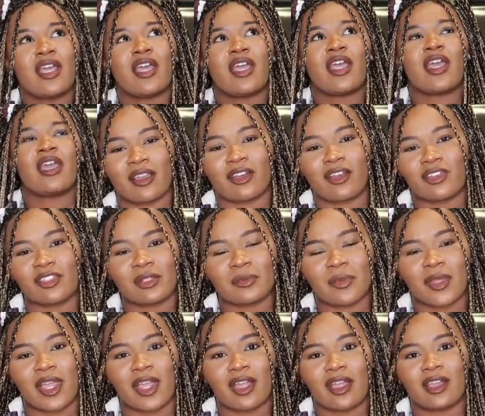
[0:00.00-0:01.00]
and I called her
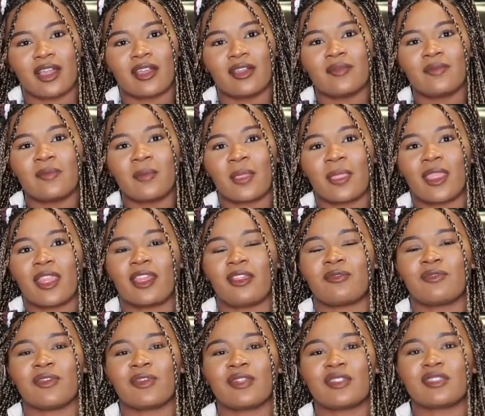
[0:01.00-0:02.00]
back, and
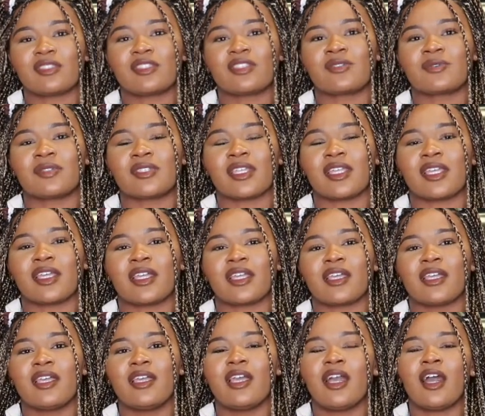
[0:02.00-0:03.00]
at first she was like,
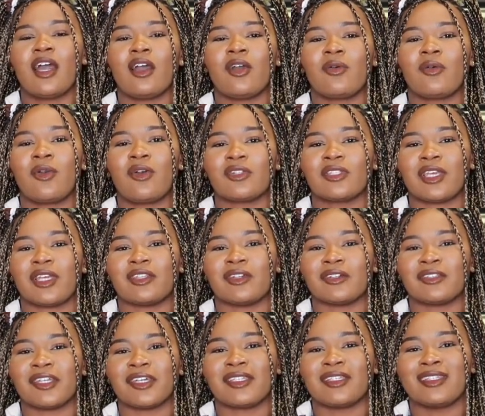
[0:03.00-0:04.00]
oh, hold
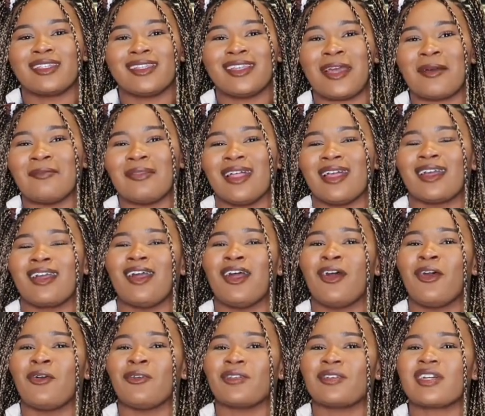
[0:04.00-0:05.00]
on. I'm like,
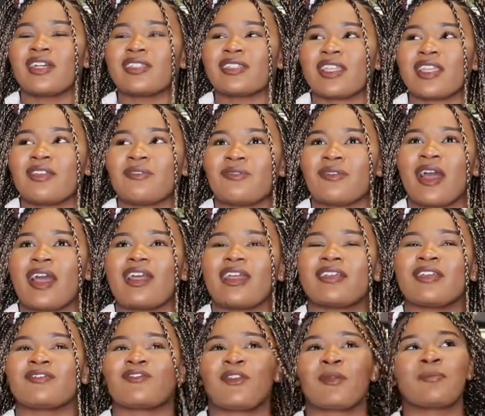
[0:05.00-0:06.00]
oh, because if,
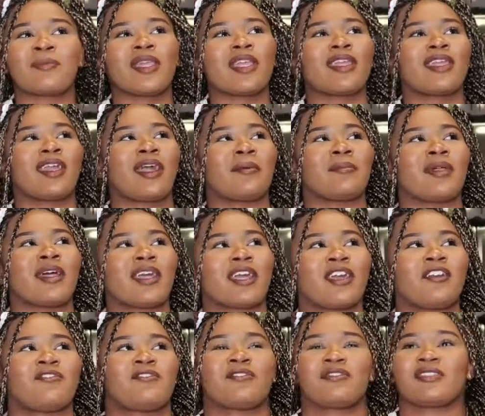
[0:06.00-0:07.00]
for me, I'm like,
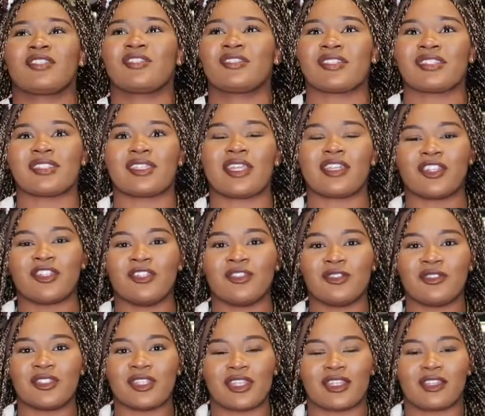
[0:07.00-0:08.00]
if there's exciting
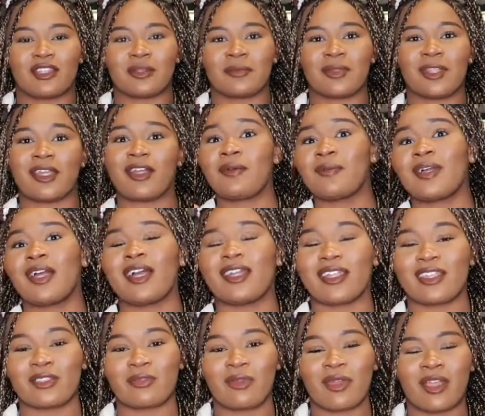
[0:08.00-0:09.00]
news, like, you're gonna be like, oh my god,
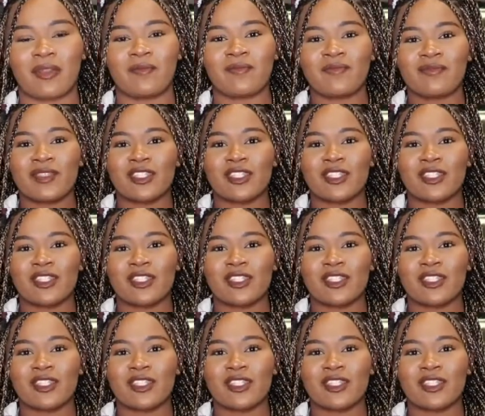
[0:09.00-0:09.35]
guess what?